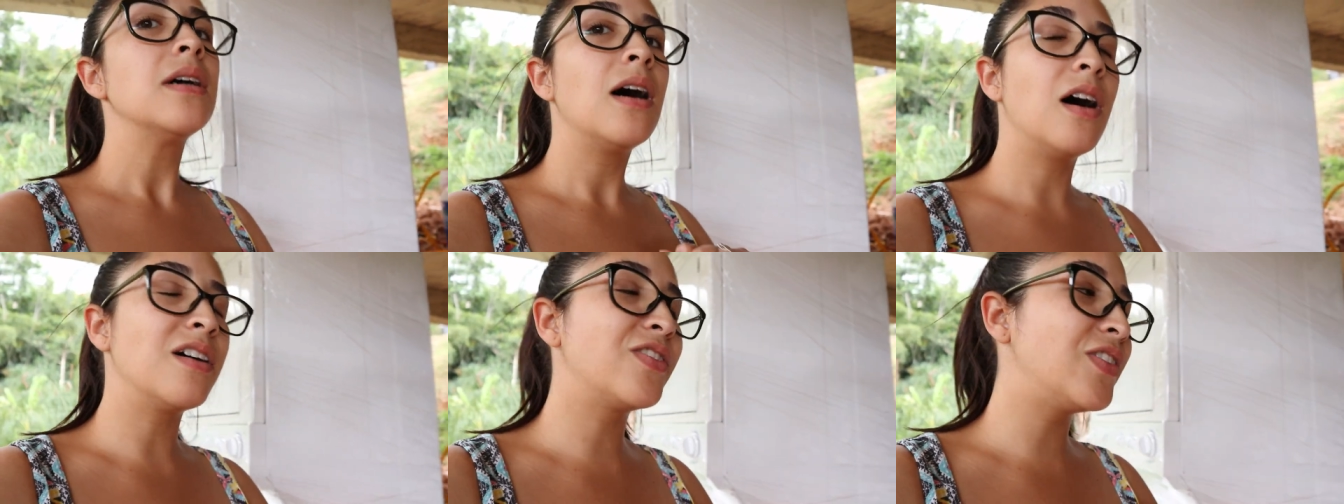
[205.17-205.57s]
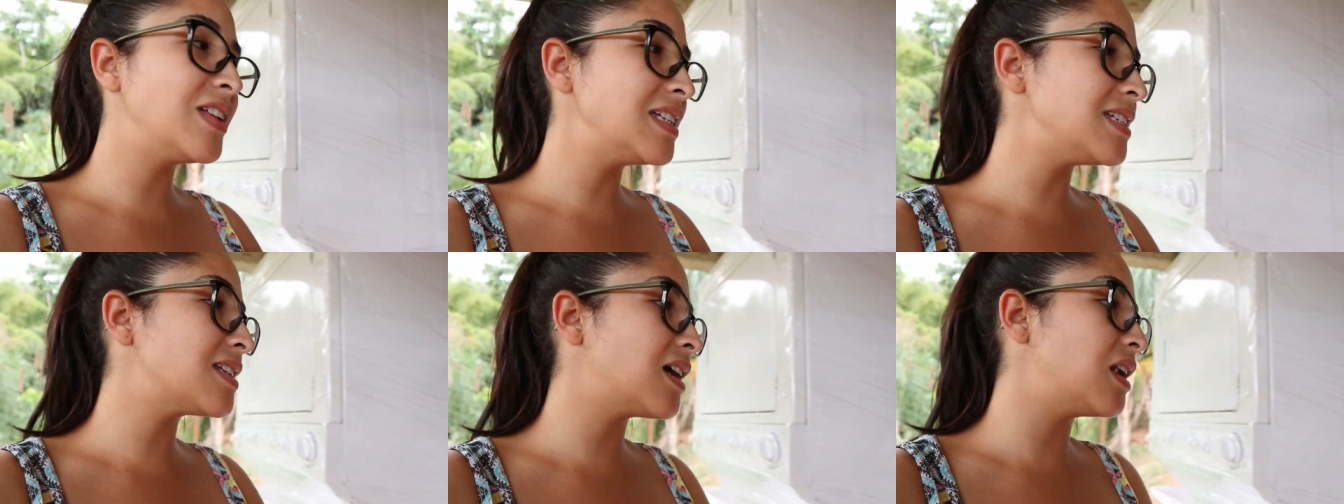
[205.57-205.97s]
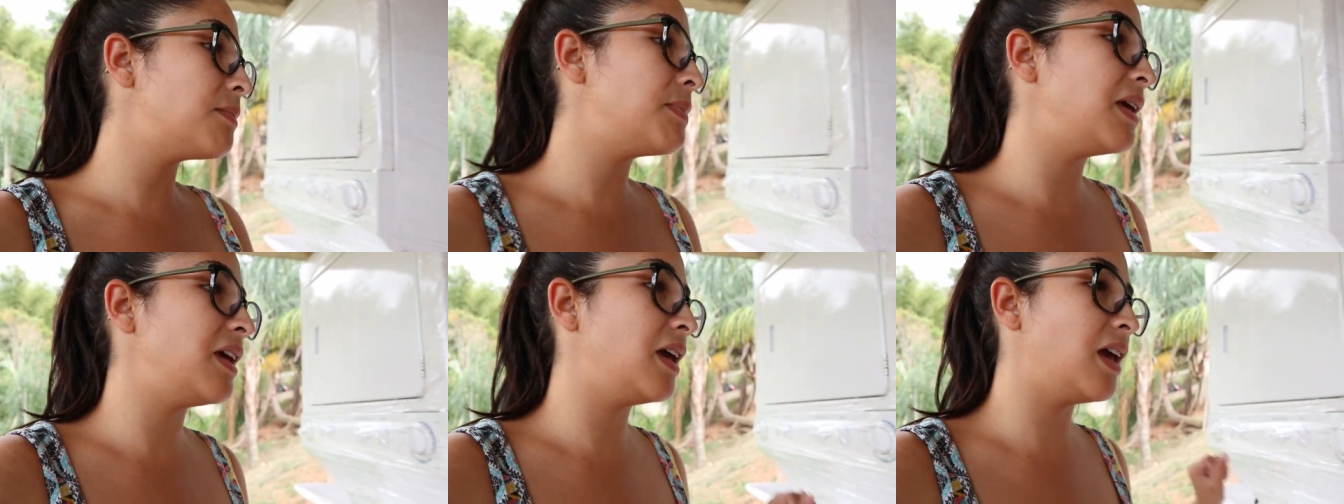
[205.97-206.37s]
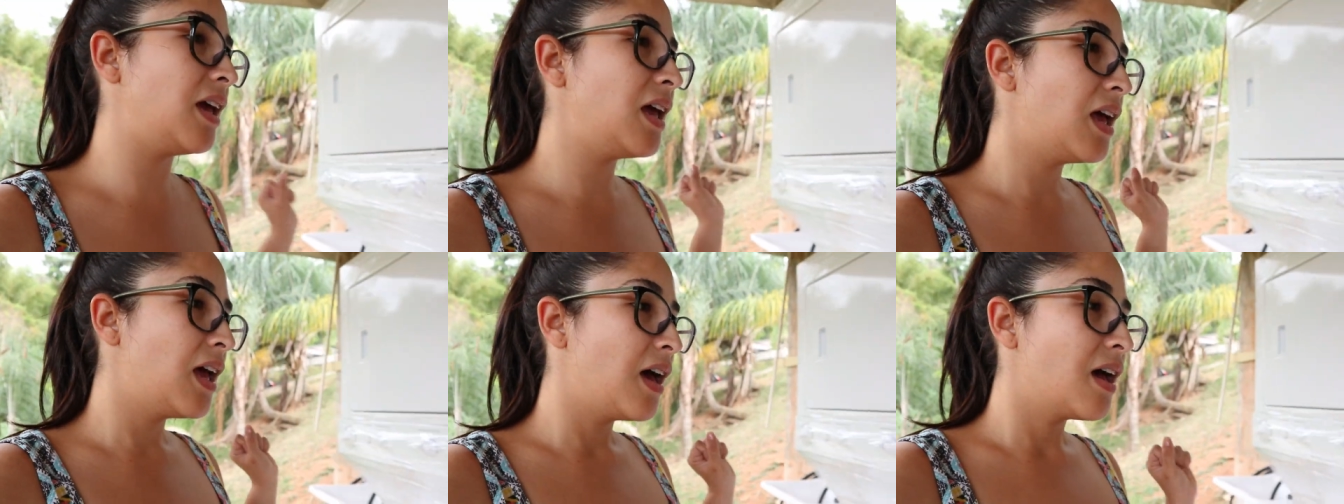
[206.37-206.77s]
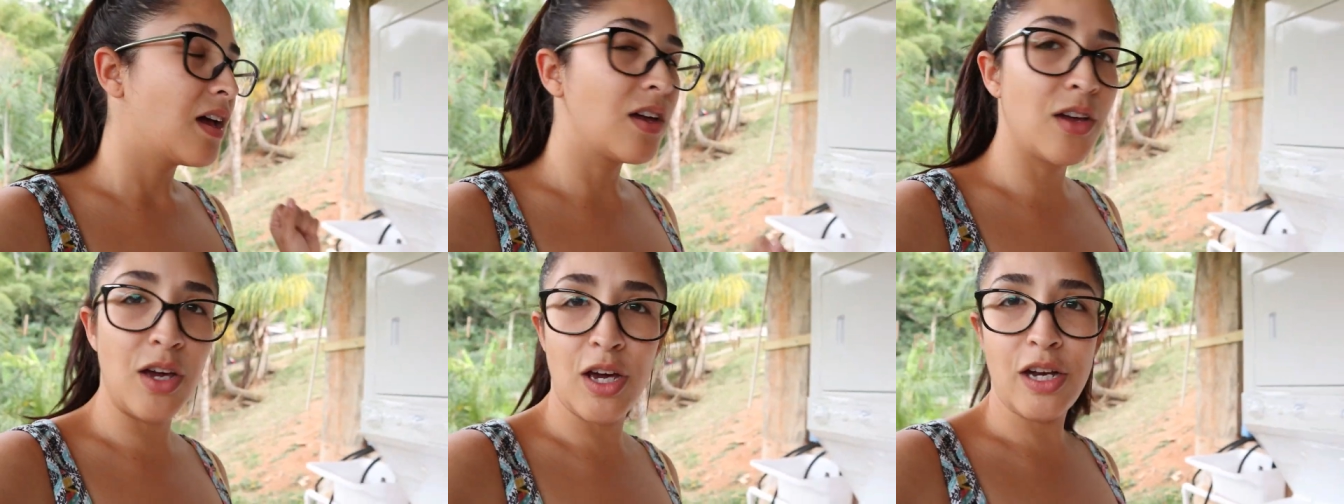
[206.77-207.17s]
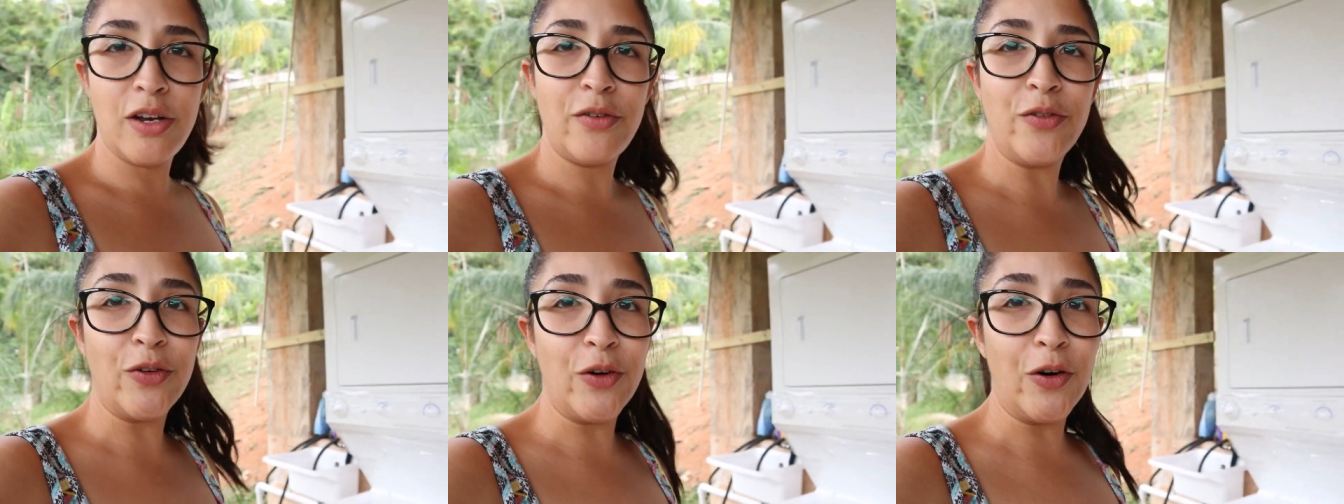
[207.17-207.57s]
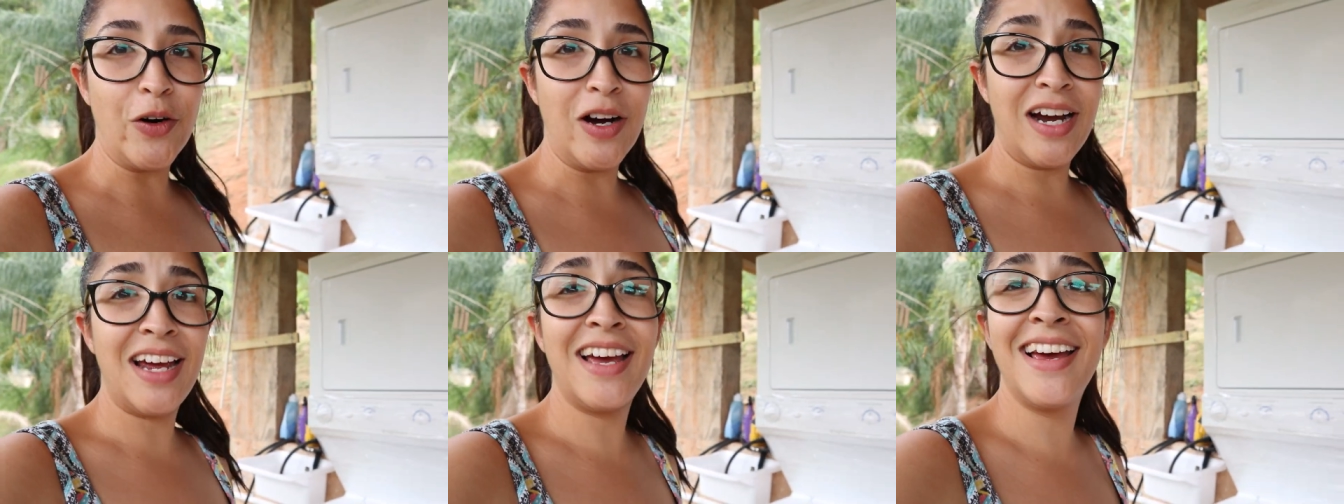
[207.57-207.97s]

hopefully it's gonna be good for